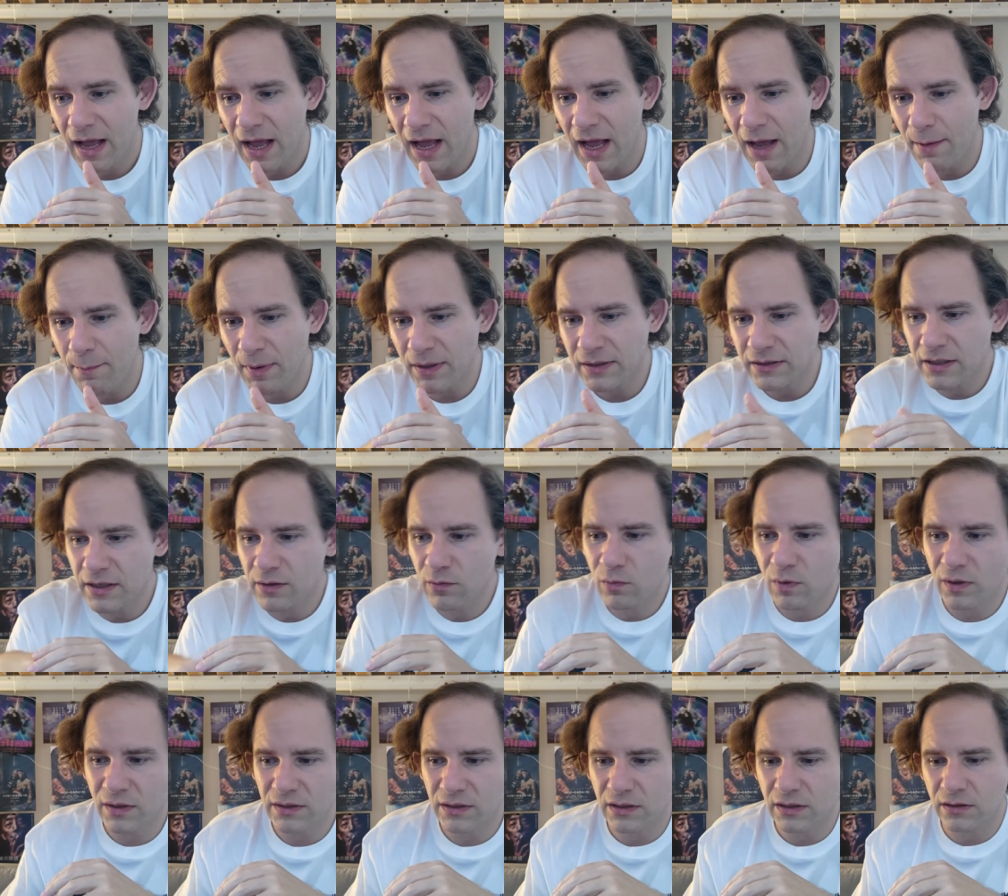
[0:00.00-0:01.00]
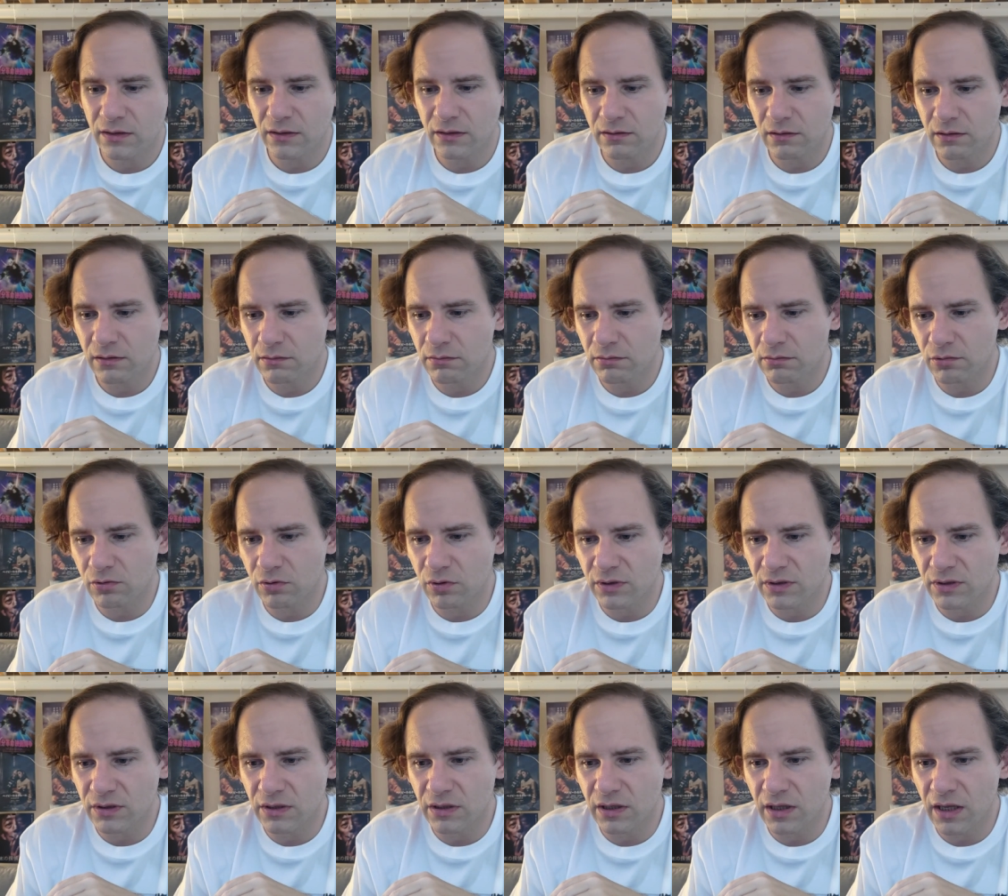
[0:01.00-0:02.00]
Uh, but he was in uh,
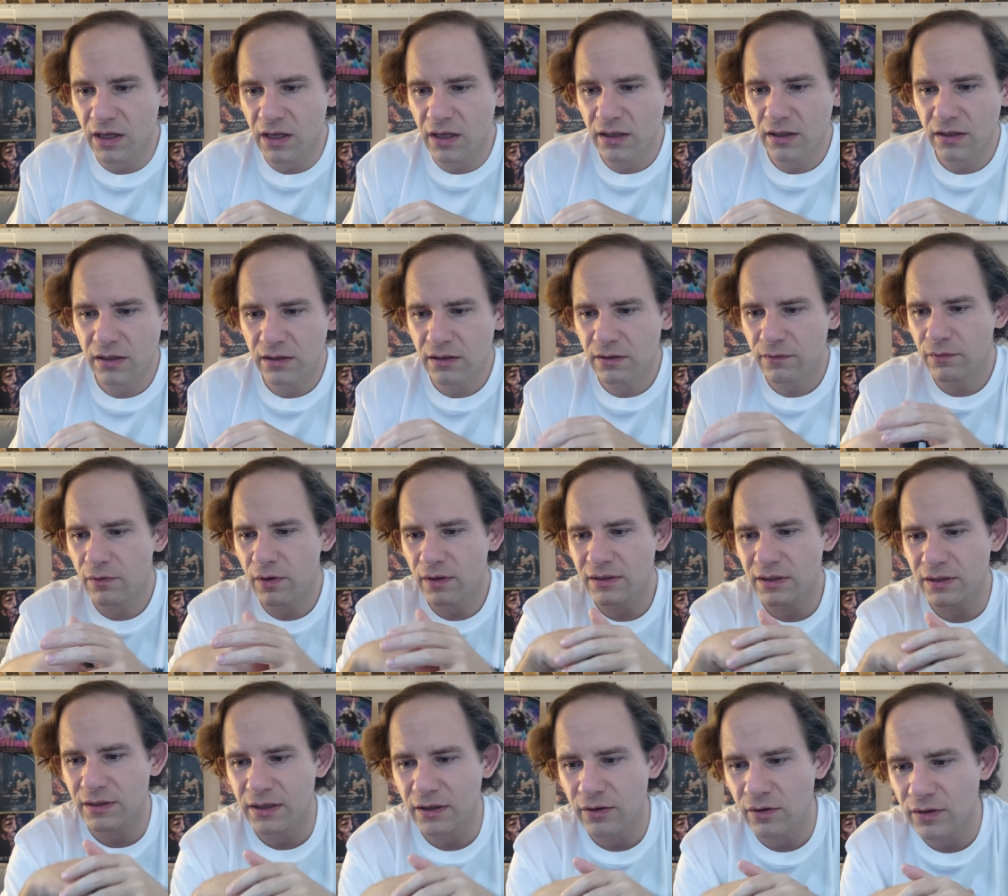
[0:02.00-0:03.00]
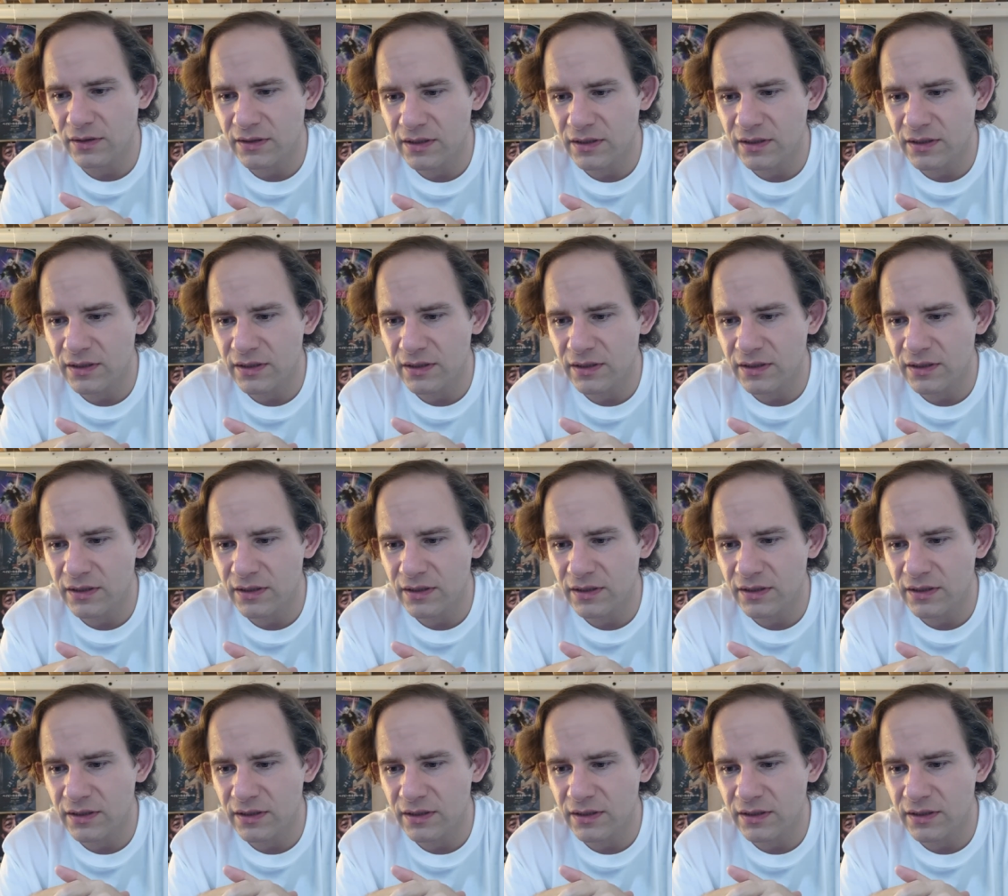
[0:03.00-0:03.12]
Godzilla, for example,